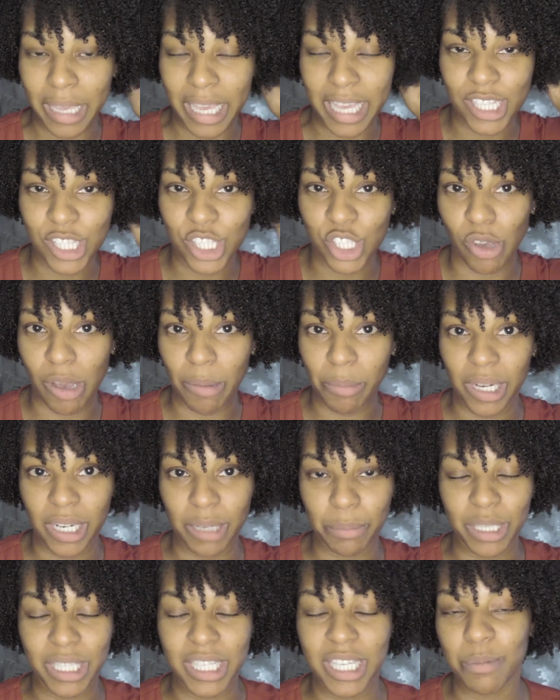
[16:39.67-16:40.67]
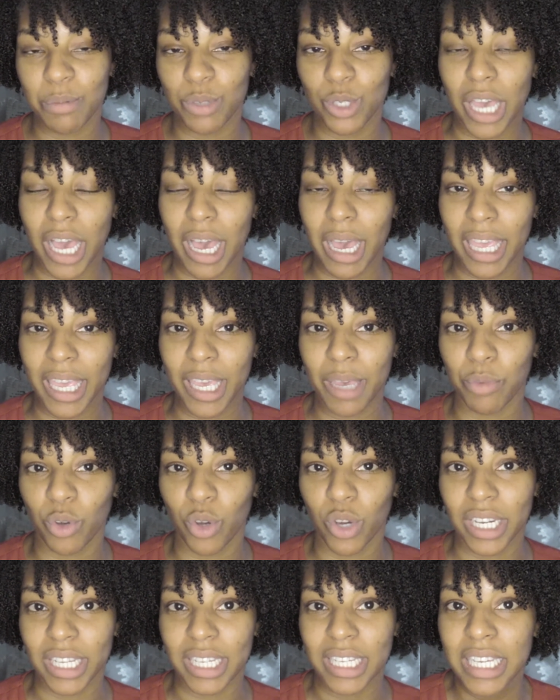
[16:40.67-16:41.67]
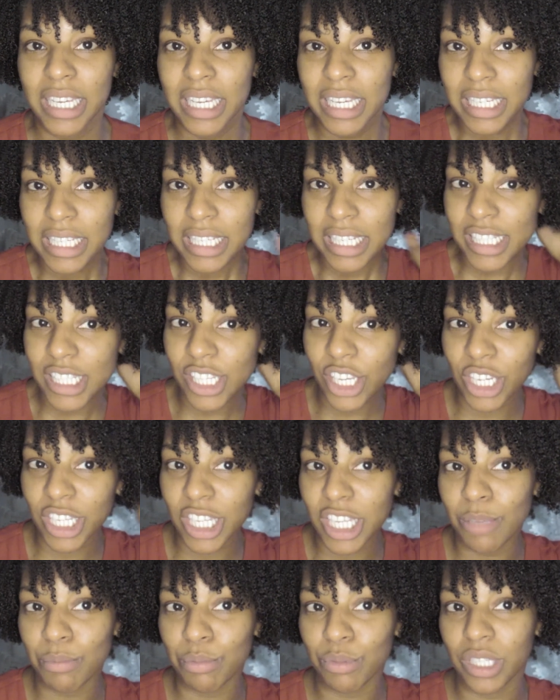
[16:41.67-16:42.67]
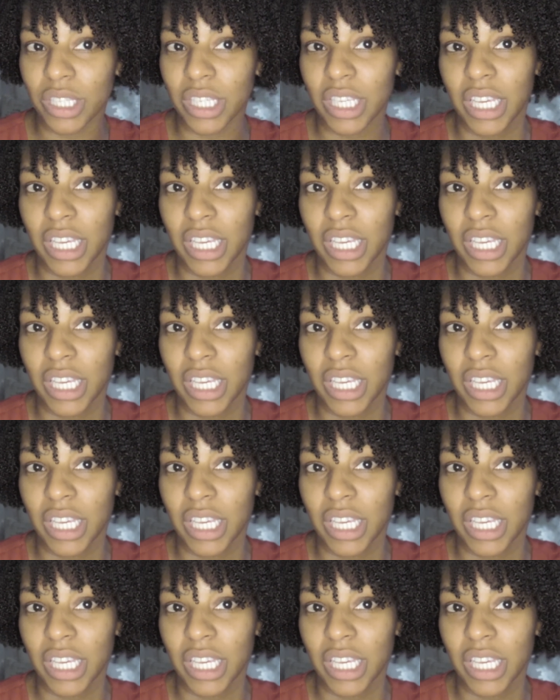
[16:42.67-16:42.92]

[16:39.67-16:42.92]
And so I'm gonna be I am gonna continue to keep